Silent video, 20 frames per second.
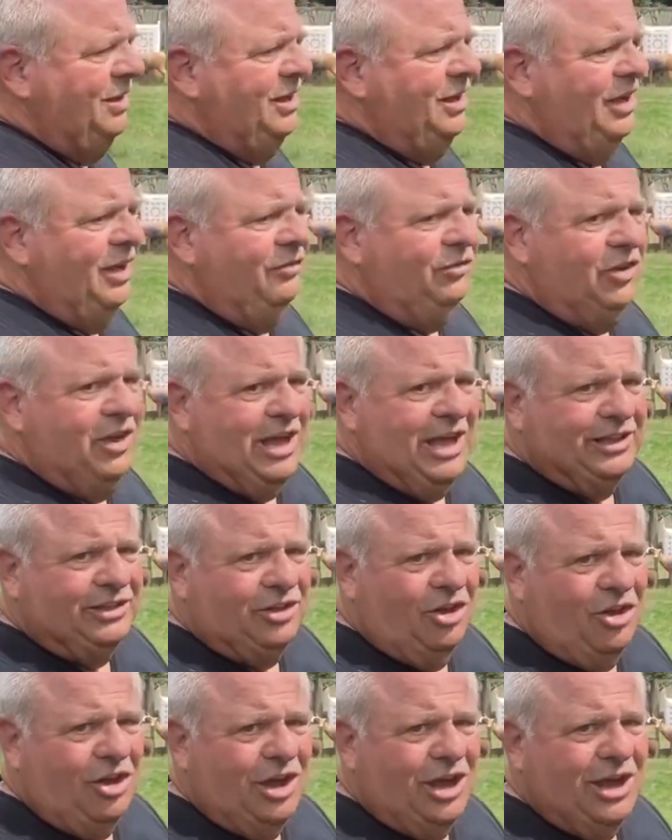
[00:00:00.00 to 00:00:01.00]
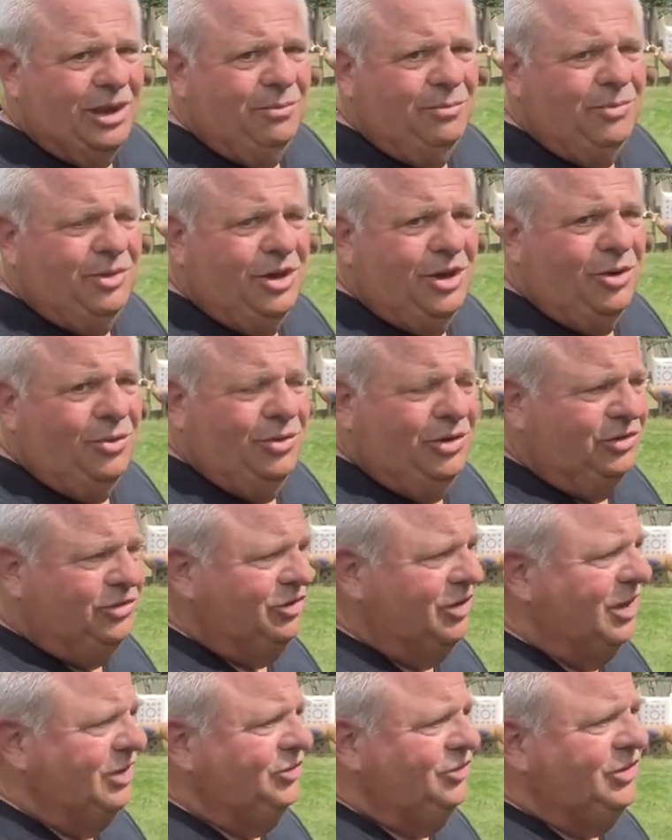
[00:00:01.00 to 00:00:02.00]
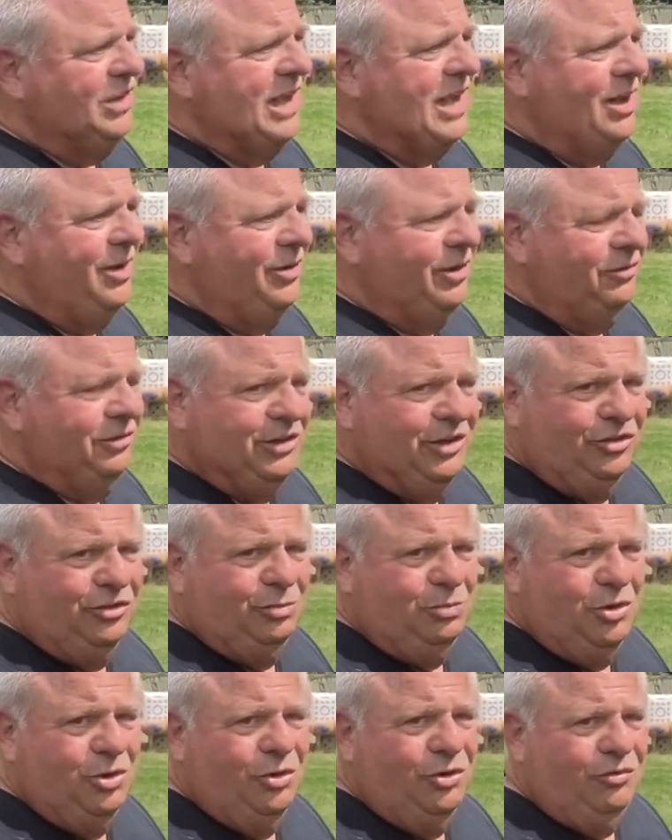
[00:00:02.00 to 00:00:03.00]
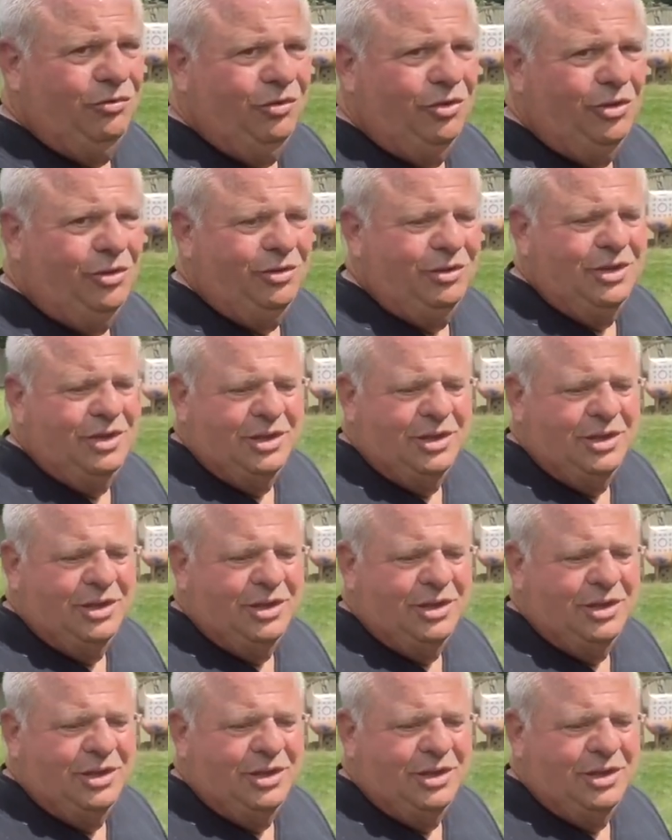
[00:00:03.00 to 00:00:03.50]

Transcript: If you got time, you know, when the sun's out, everything's beautiful,